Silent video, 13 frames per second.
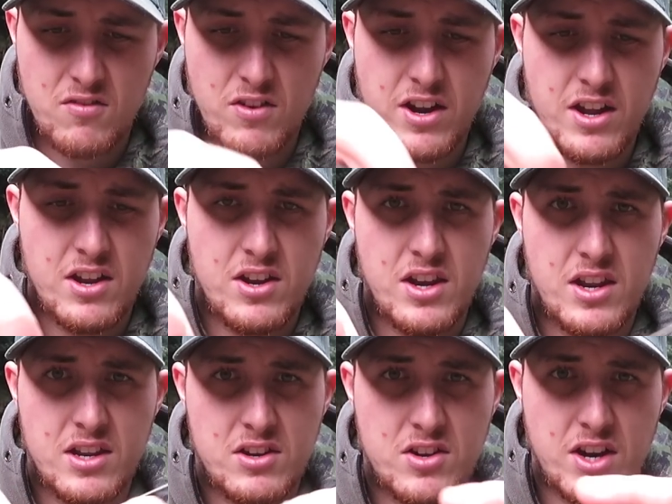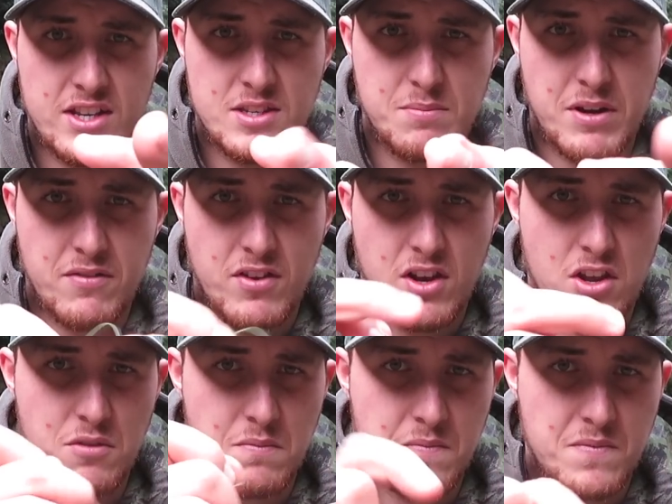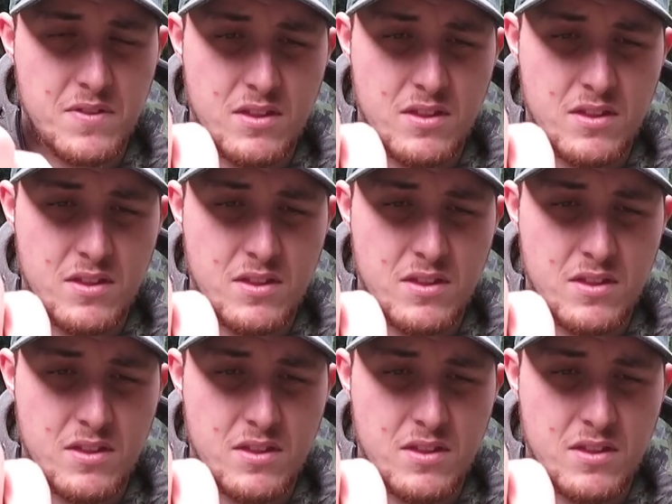around, creates a bit of a loop.